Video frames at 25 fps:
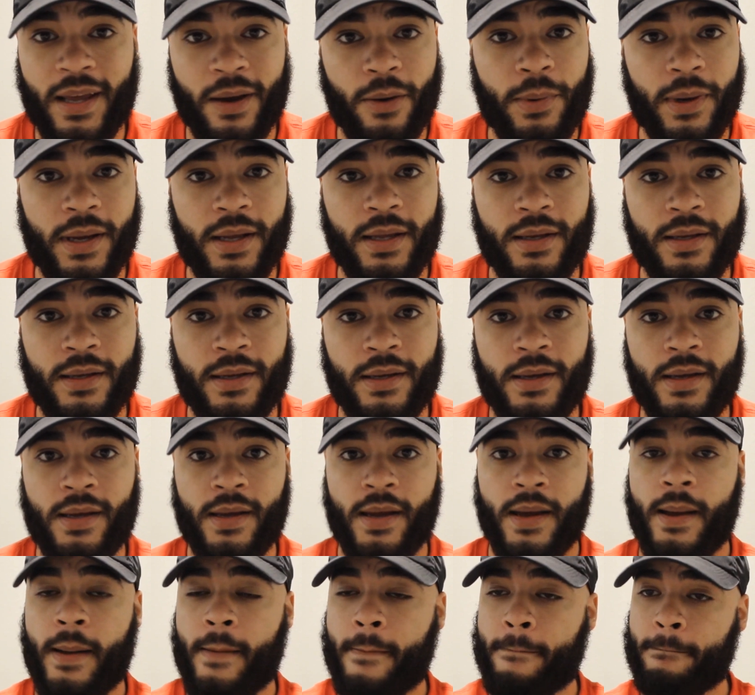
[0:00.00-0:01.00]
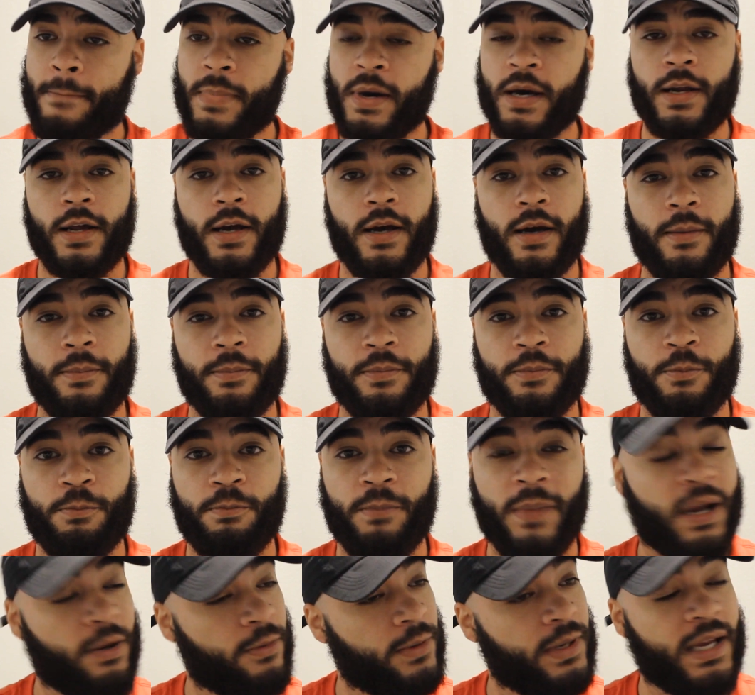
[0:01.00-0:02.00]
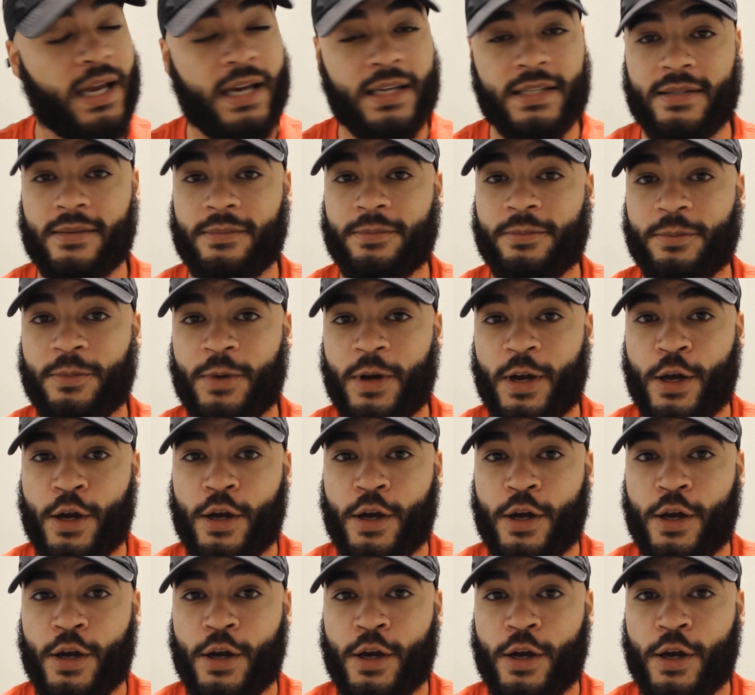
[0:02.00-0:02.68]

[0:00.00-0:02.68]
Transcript: way. But man, we got some